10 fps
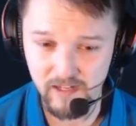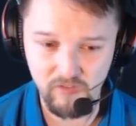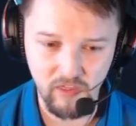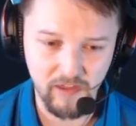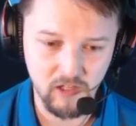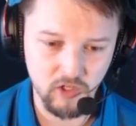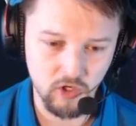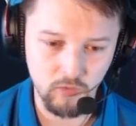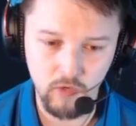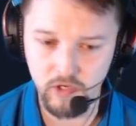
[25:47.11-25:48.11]
even like a
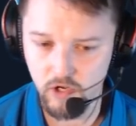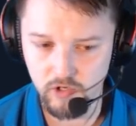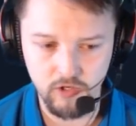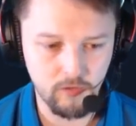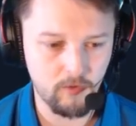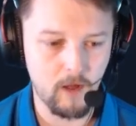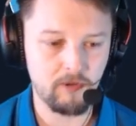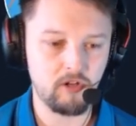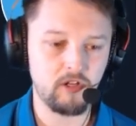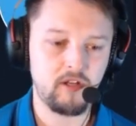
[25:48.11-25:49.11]
turn 1, turn 2
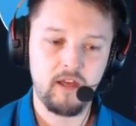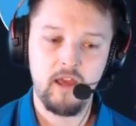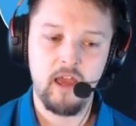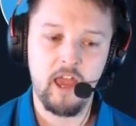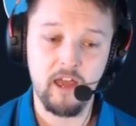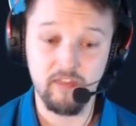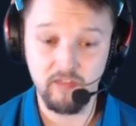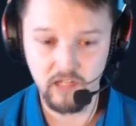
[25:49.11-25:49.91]
Robin Hood, and